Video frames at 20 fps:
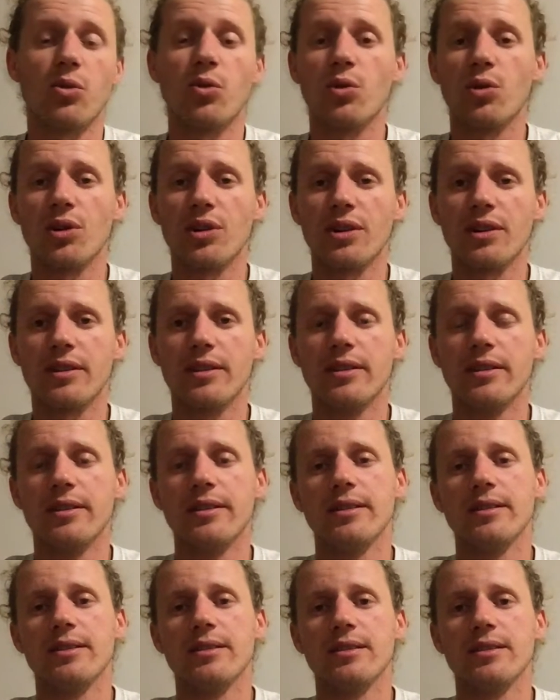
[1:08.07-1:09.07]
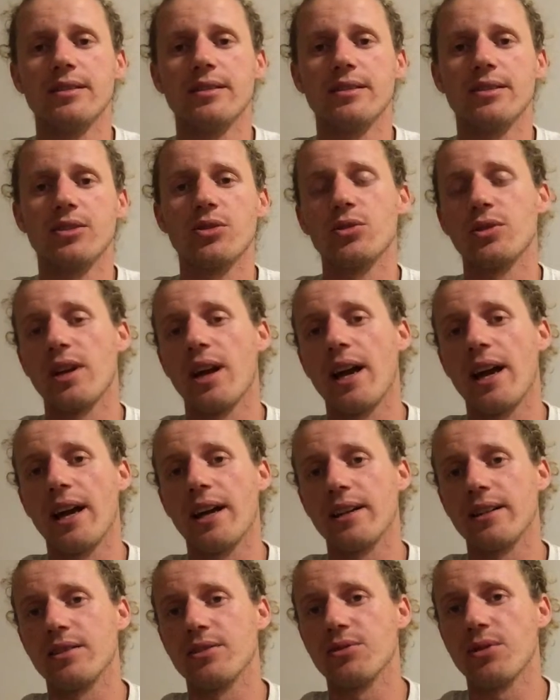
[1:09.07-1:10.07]
or you're not
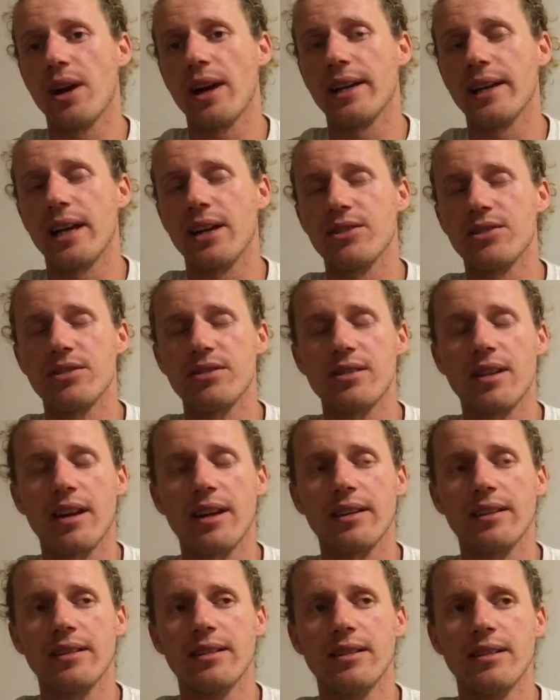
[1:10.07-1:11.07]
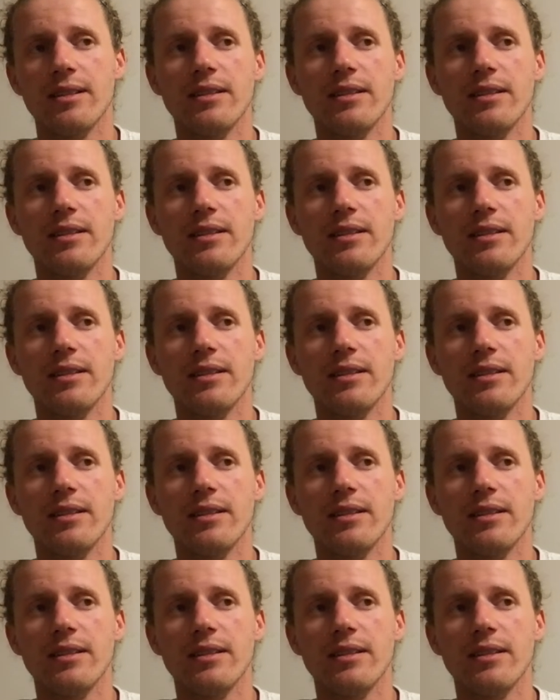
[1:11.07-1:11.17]
adding the right algicide.